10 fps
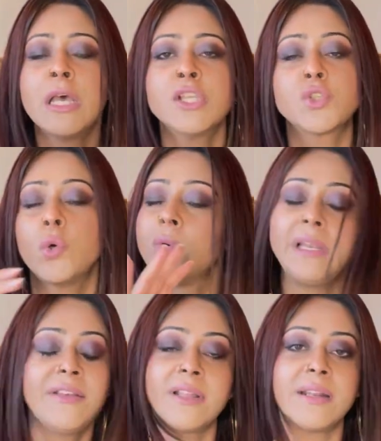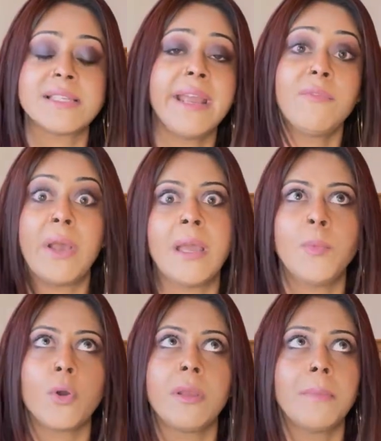So leave that aside why I'm
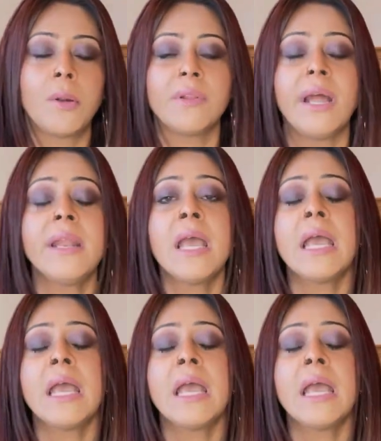talking about that.